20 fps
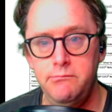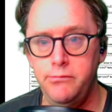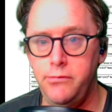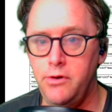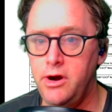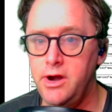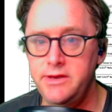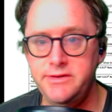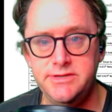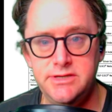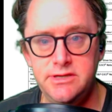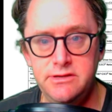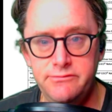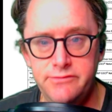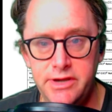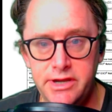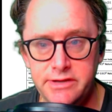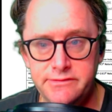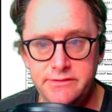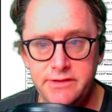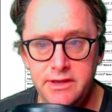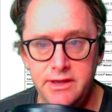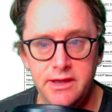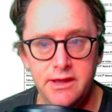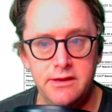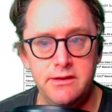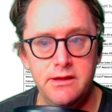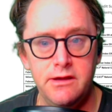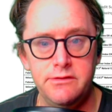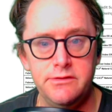bought TVIX,
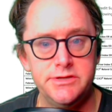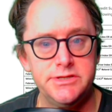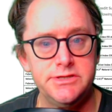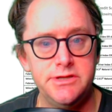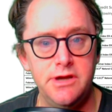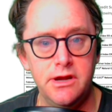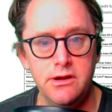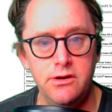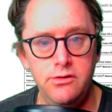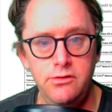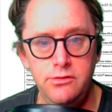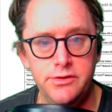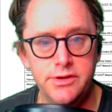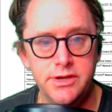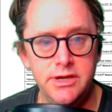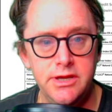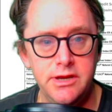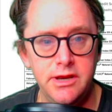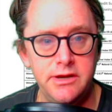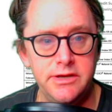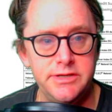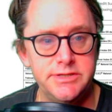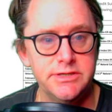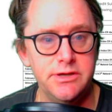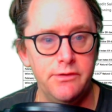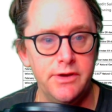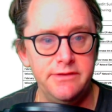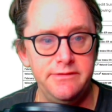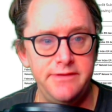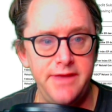and now they're stuck holding it and it's
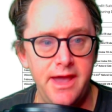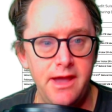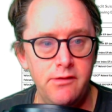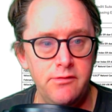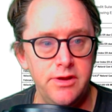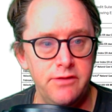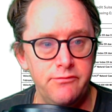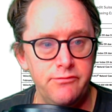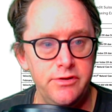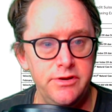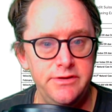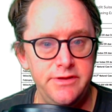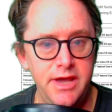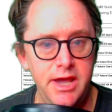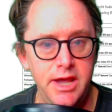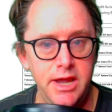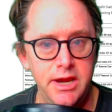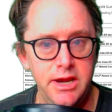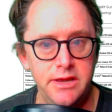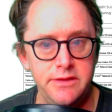going down every day.